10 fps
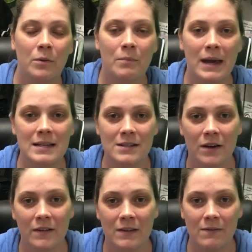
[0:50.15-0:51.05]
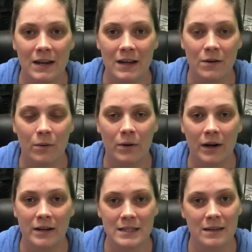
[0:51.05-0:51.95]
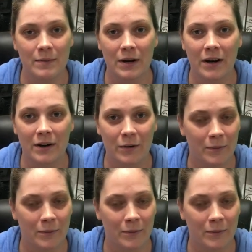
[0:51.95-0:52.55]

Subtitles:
based on the video or seminar